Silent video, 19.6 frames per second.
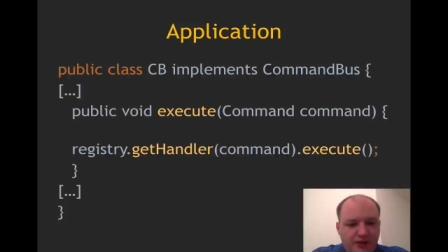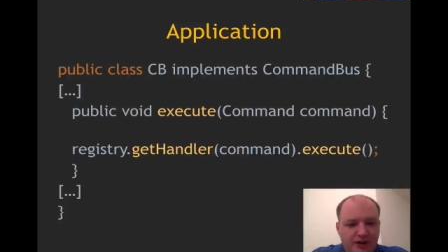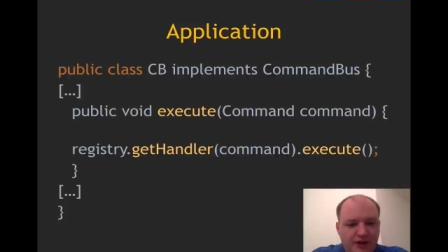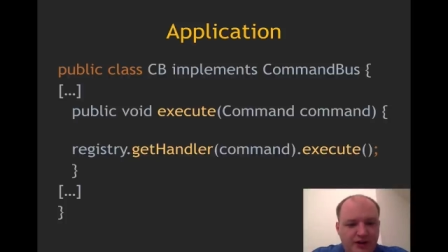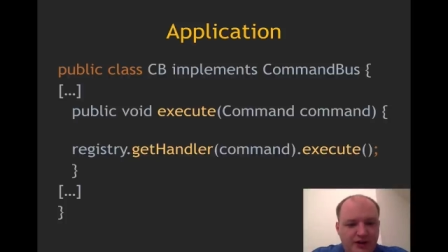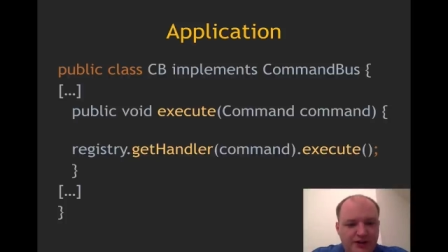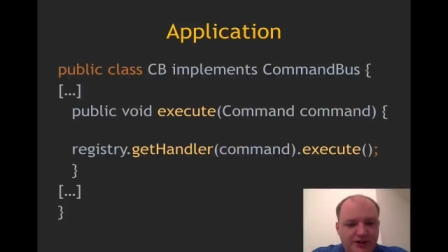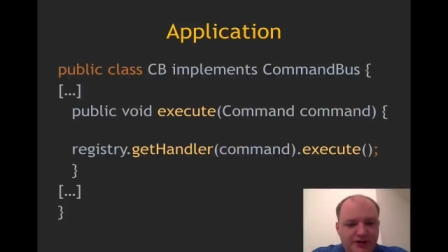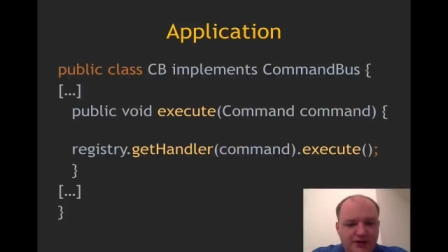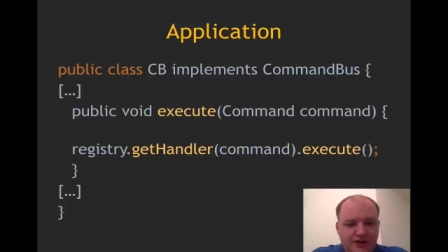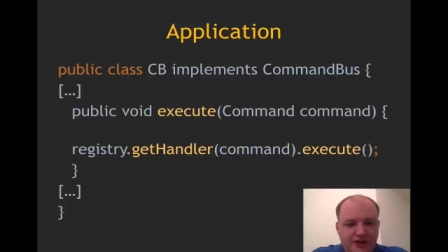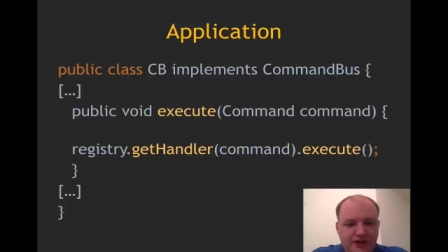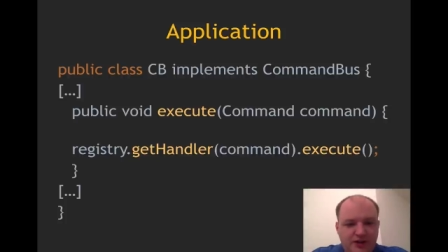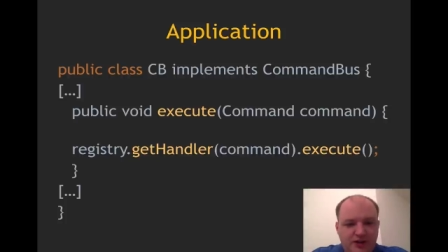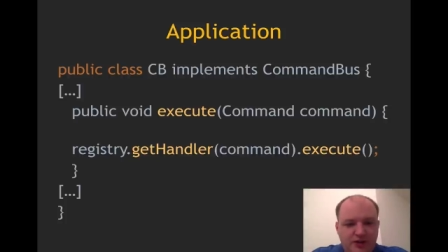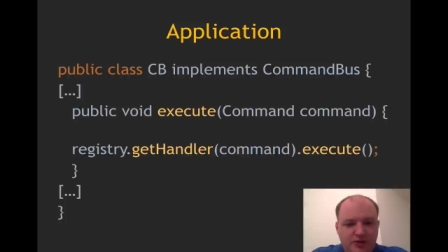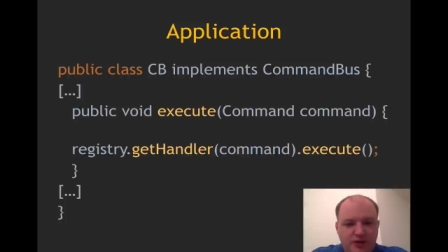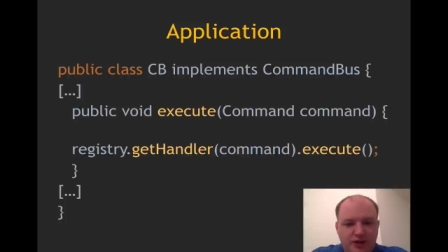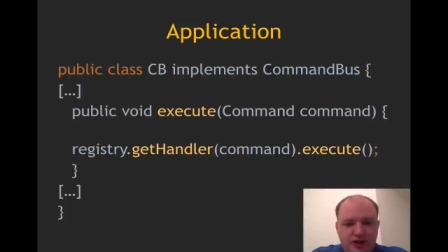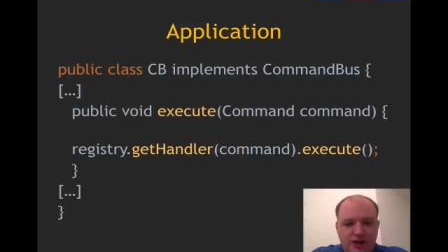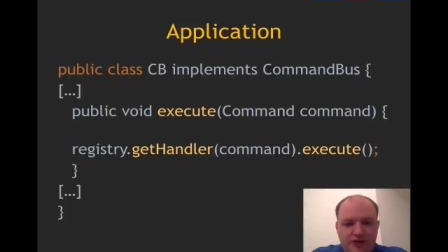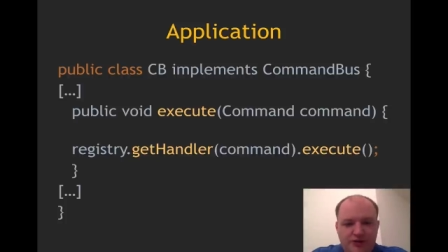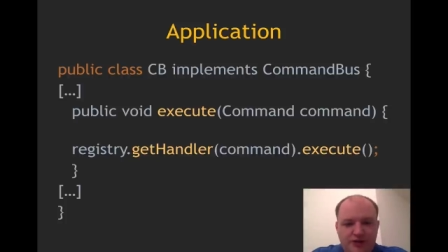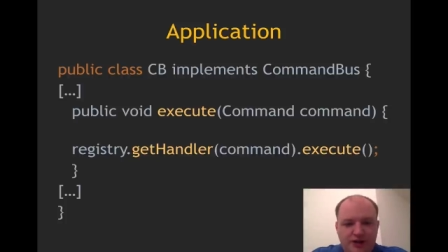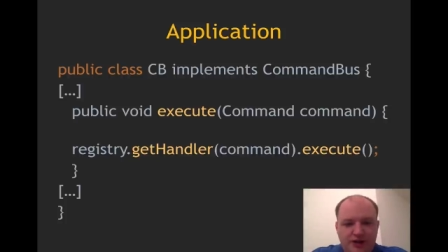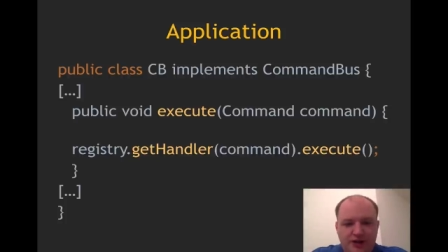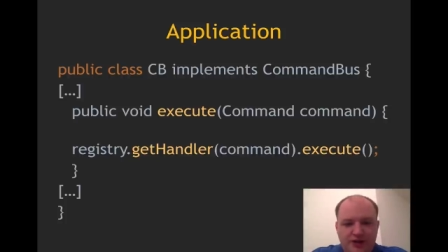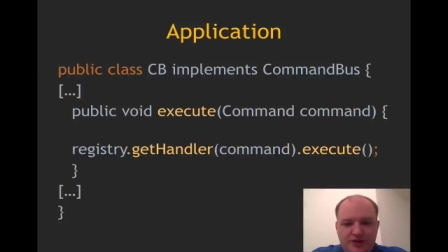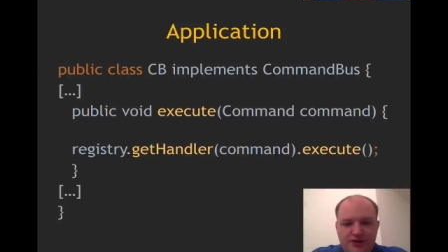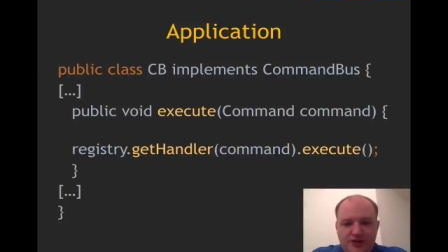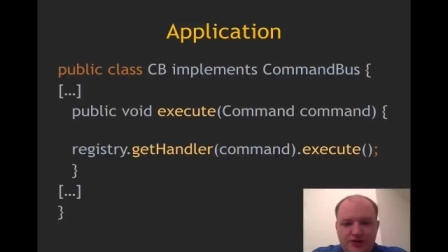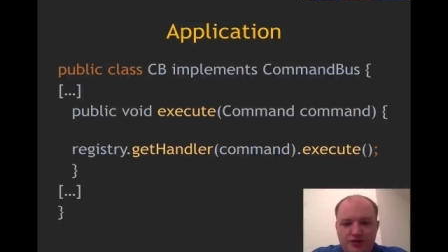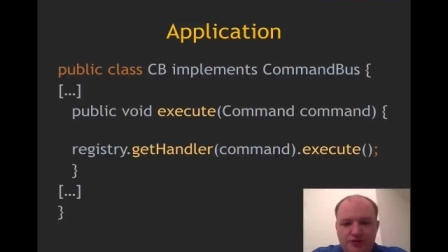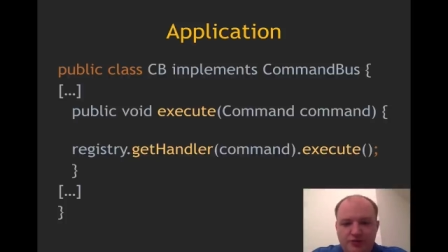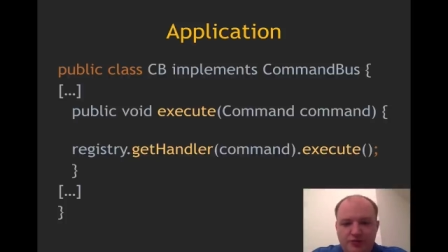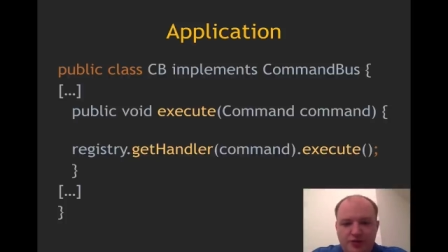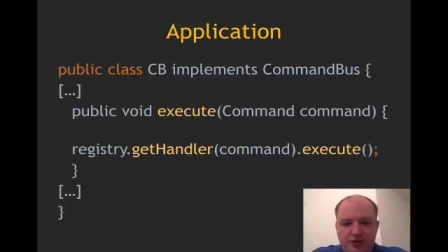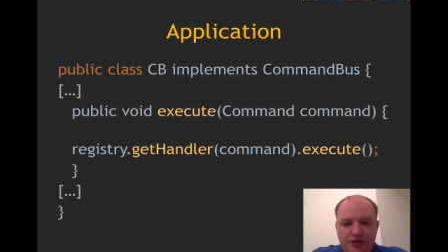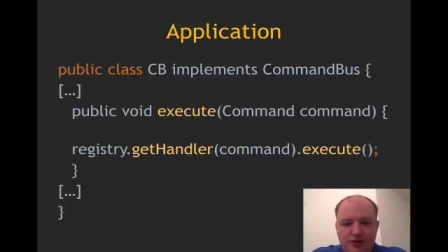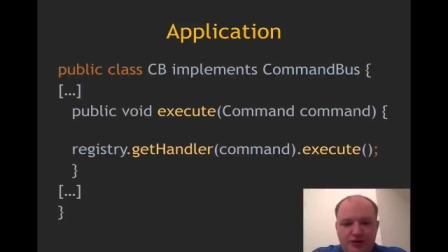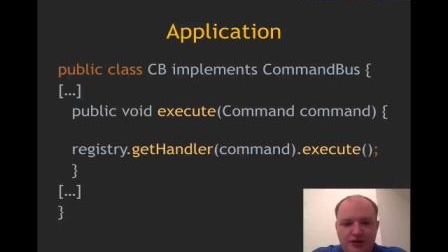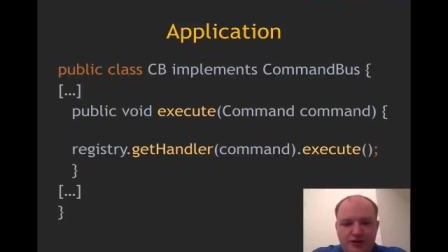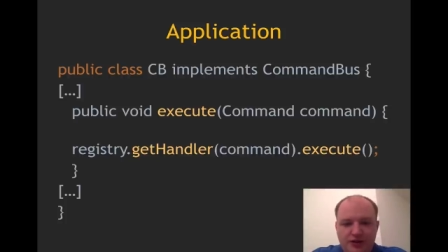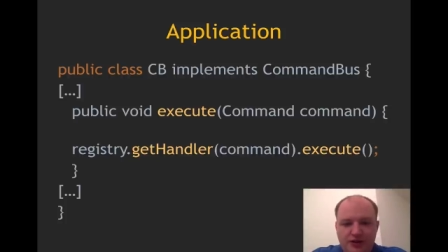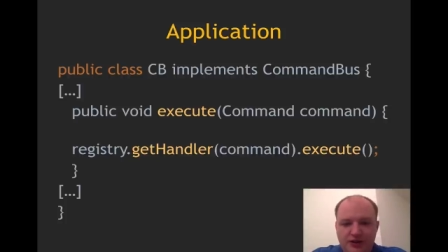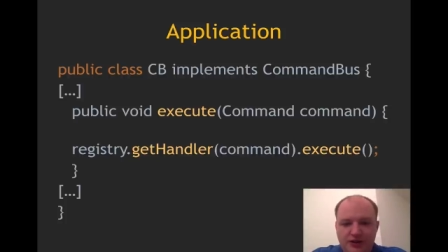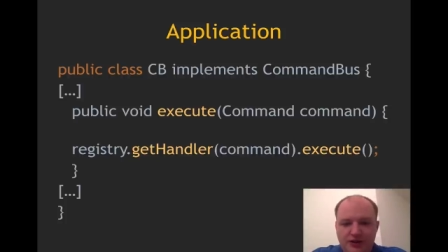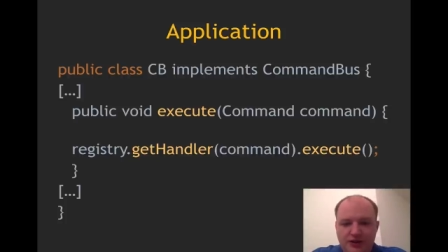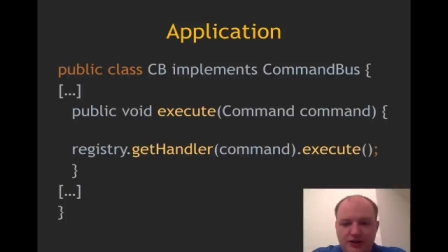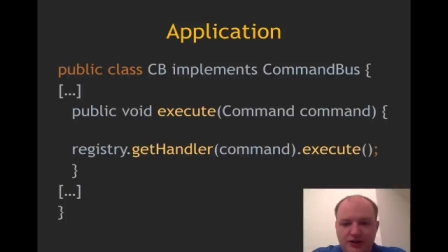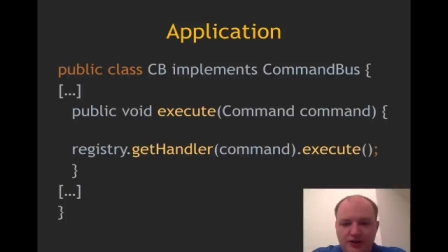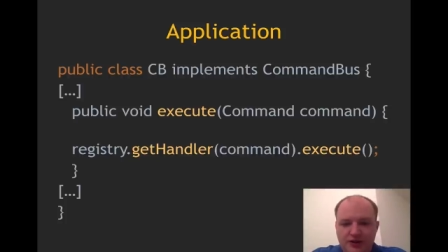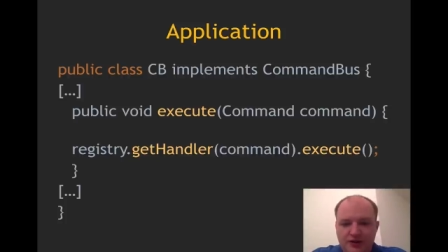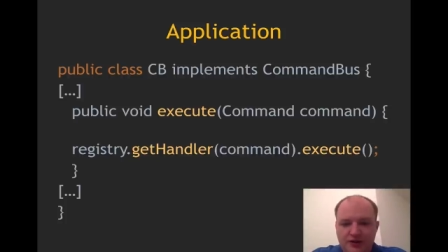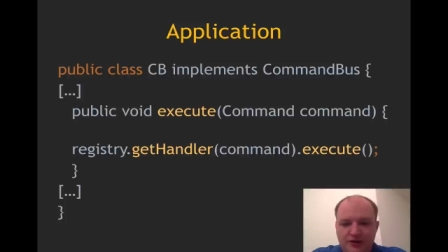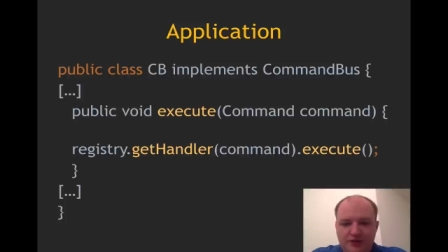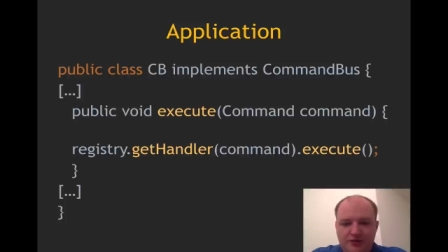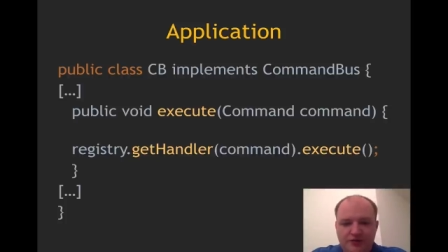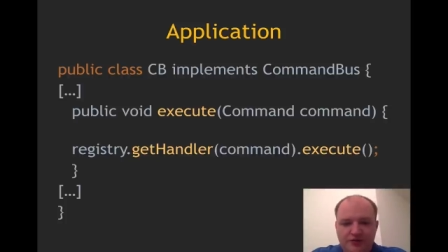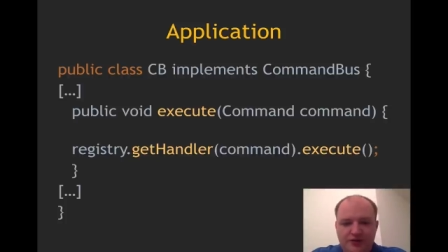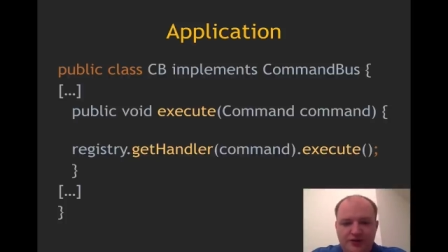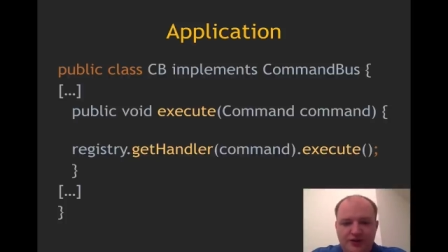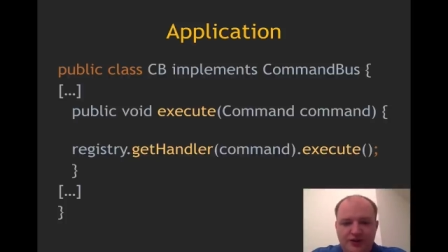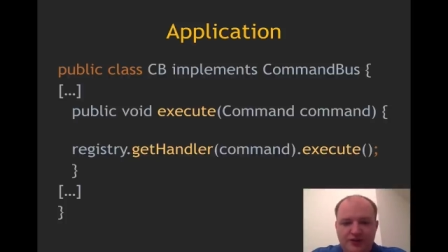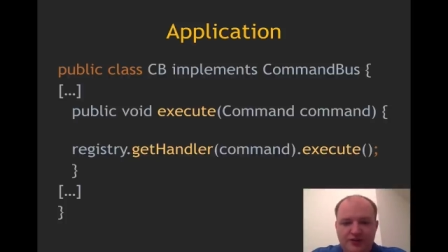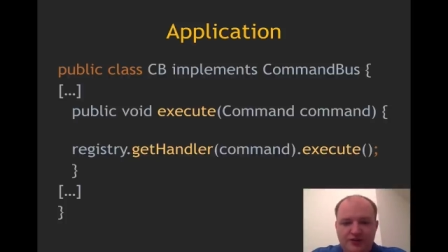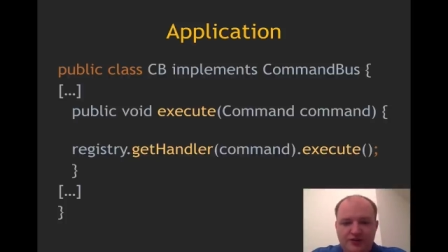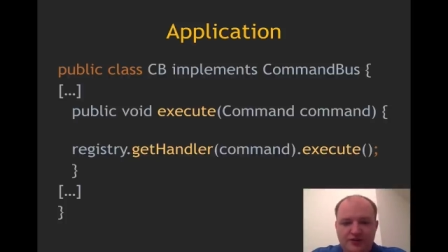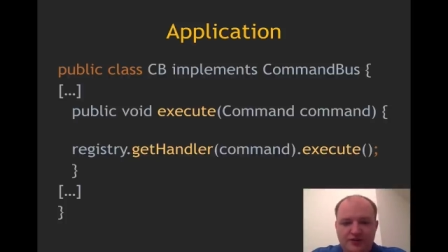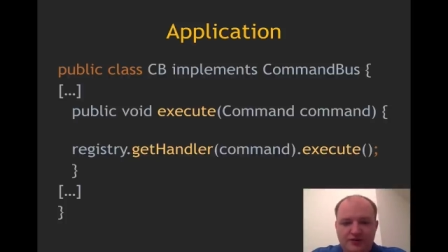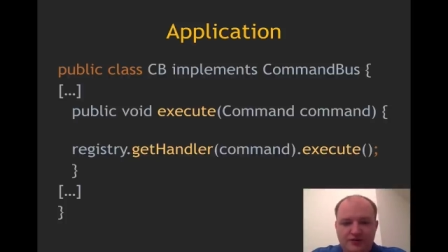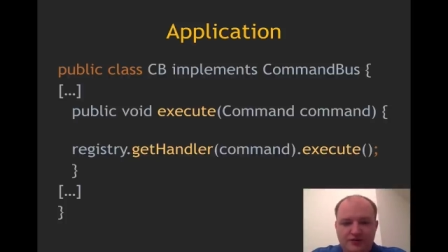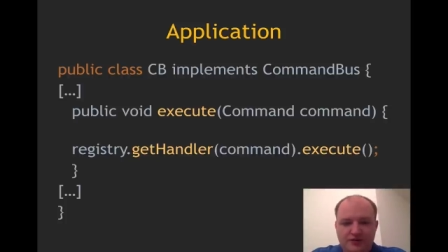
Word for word: and uh, we have an execute method that